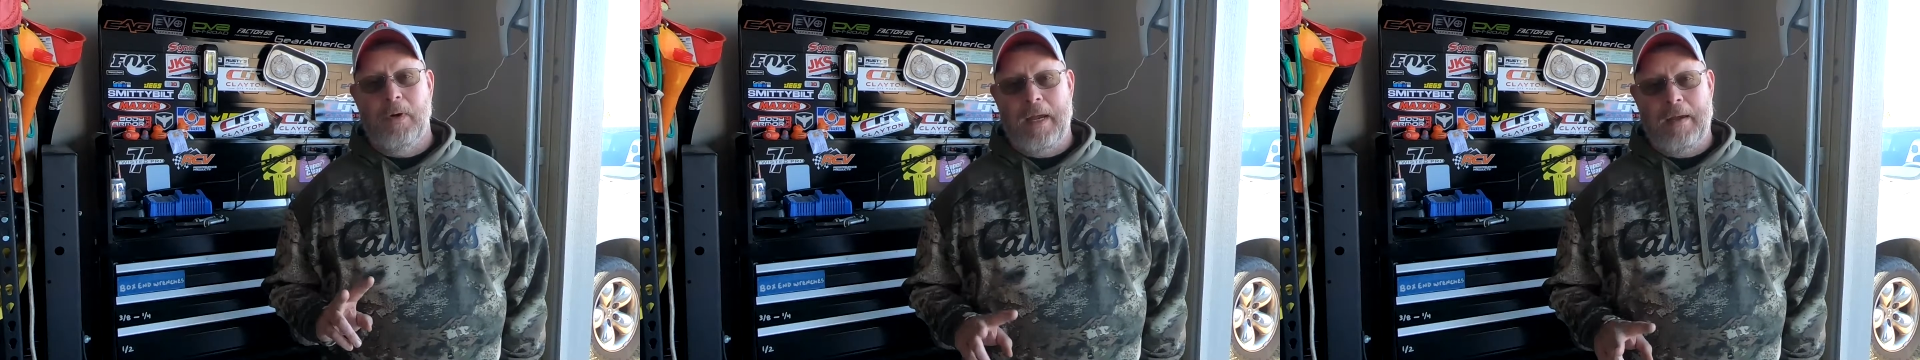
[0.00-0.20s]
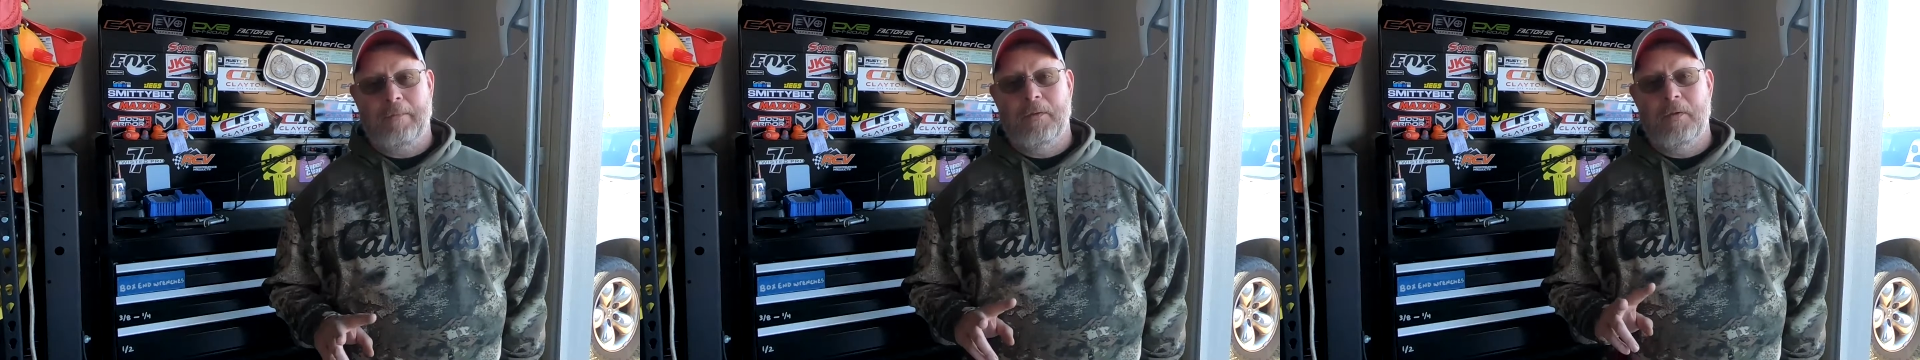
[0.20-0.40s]

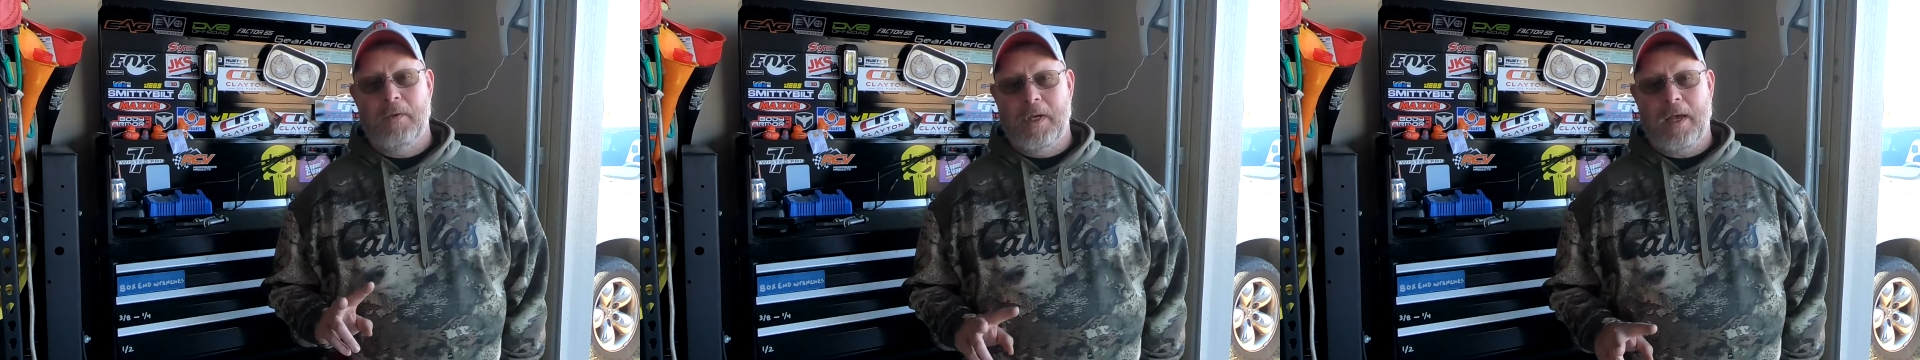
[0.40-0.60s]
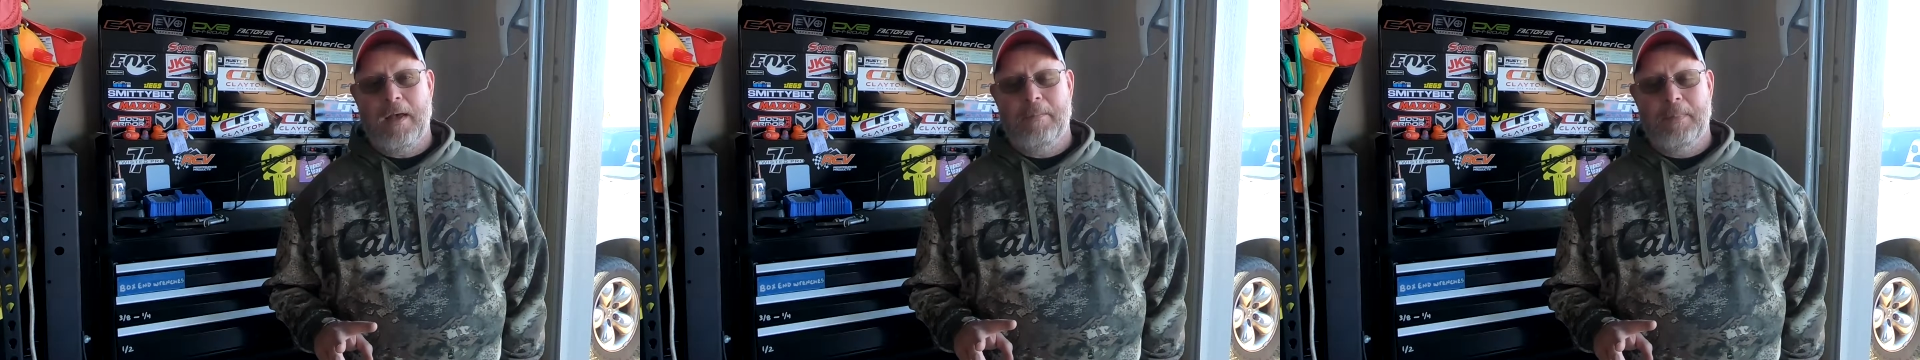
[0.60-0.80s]
have to
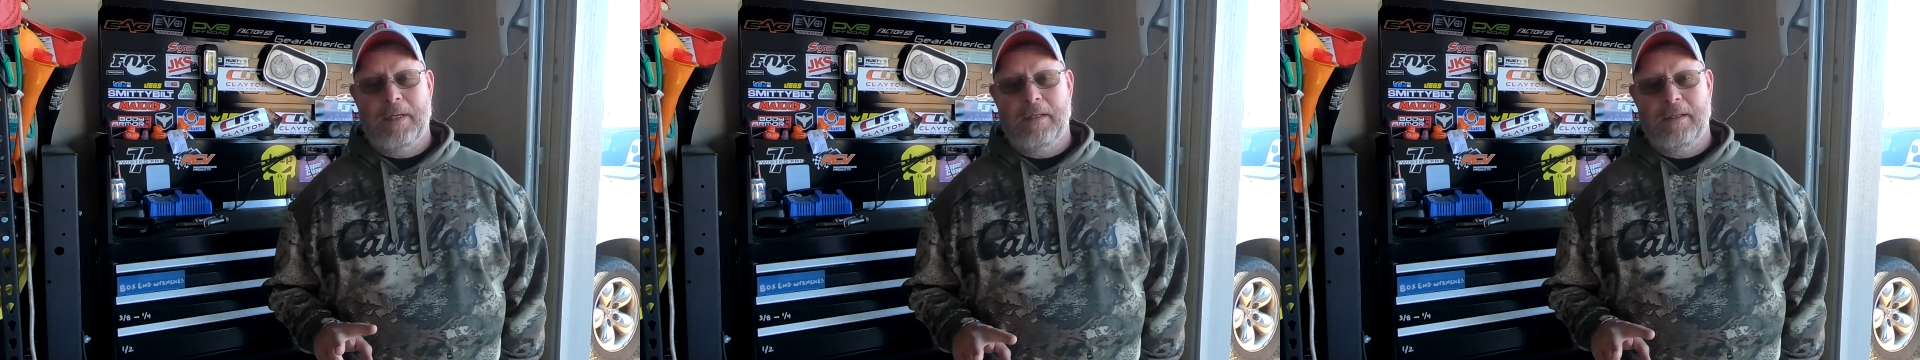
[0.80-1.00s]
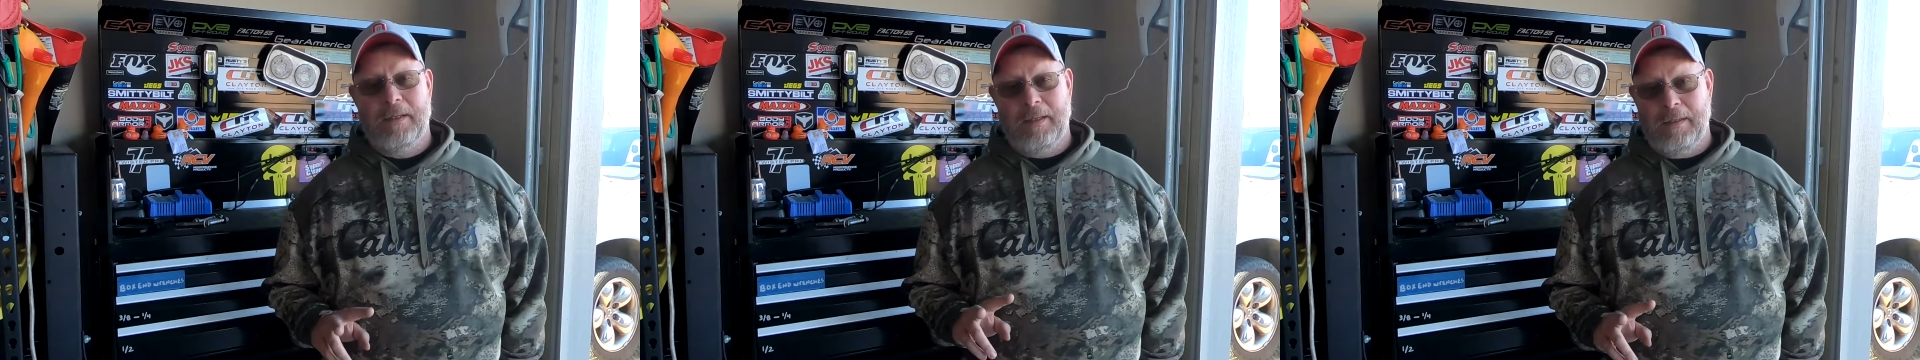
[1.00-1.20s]

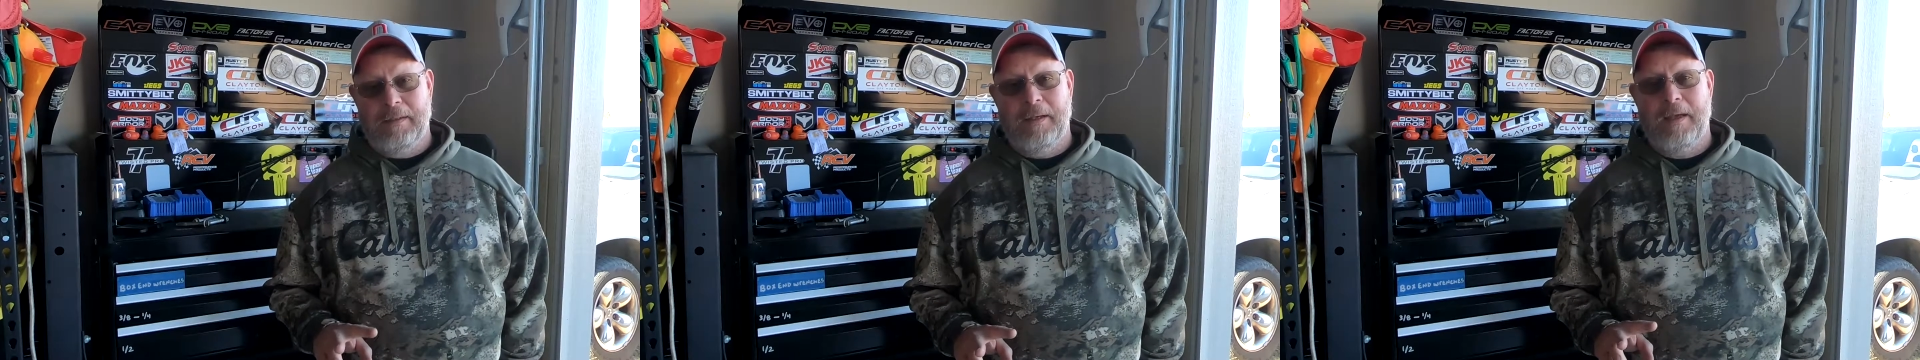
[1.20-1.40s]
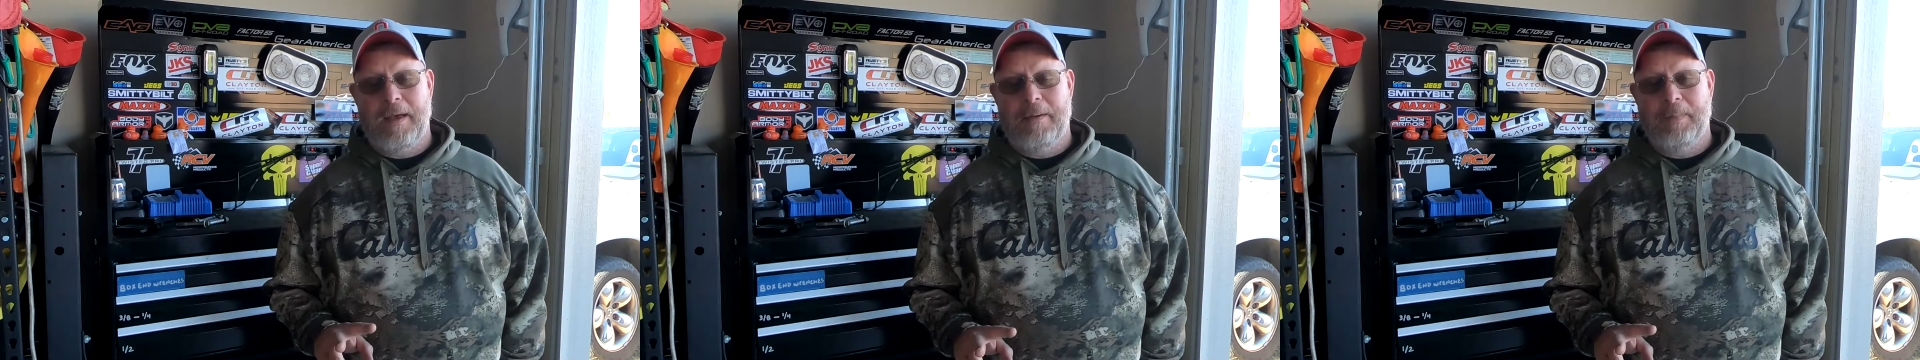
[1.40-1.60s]
comment in
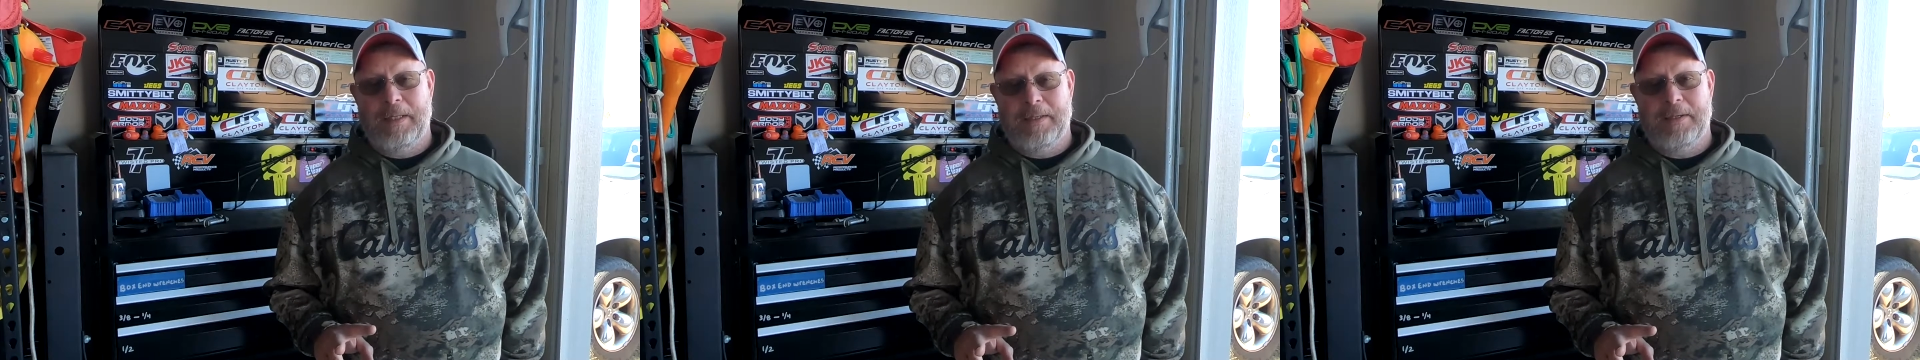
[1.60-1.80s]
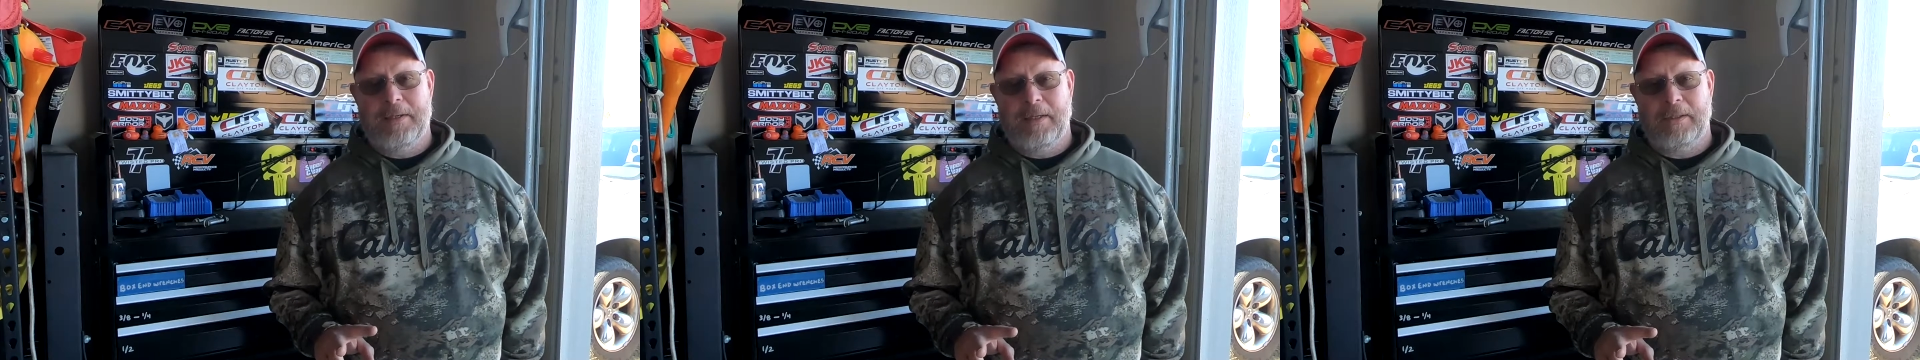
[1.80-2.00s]
the
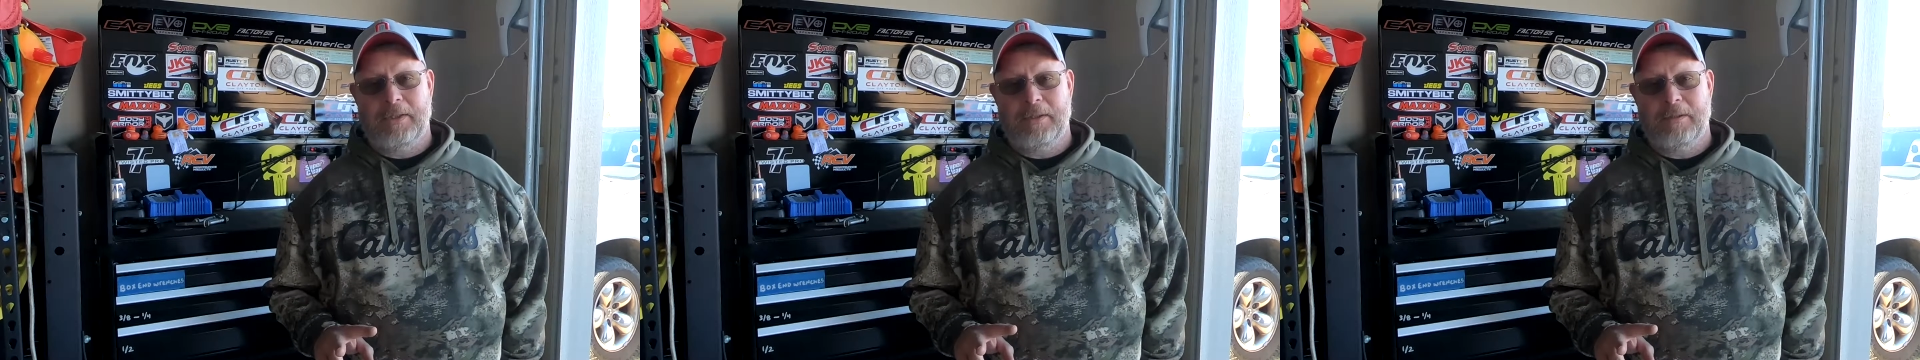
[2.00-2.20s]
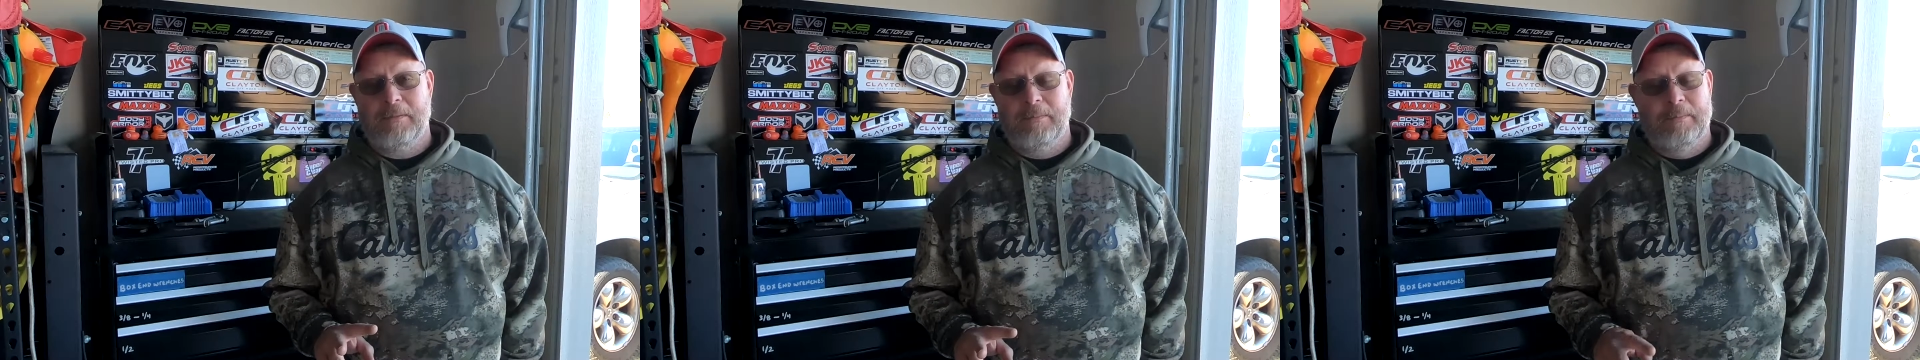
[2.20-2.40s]
comment section.